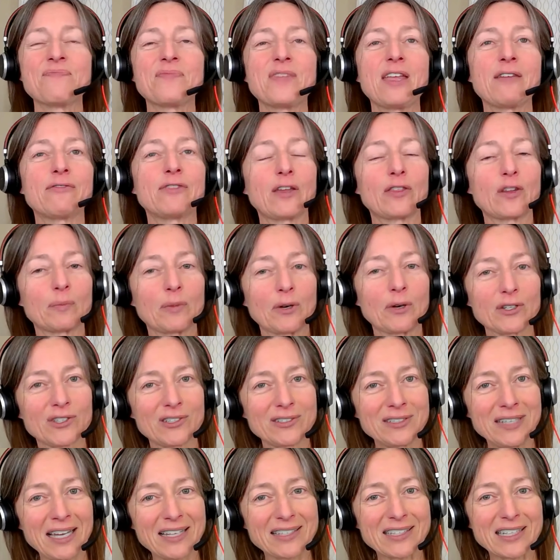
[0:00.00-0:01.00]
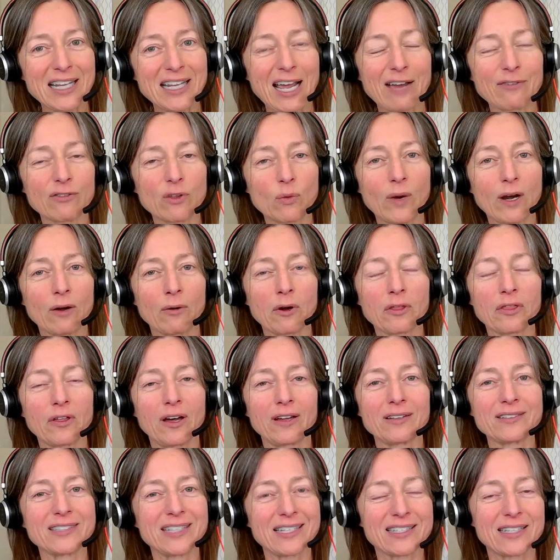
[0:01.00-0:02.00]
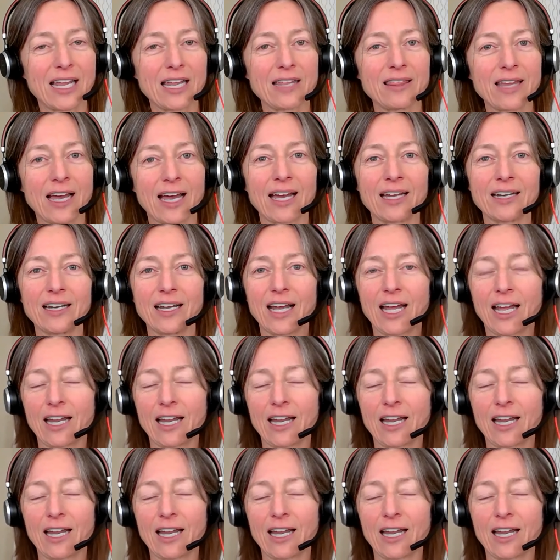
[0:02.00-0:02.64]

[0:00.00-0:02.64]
If the other person doesn't have the wherewithal to say that,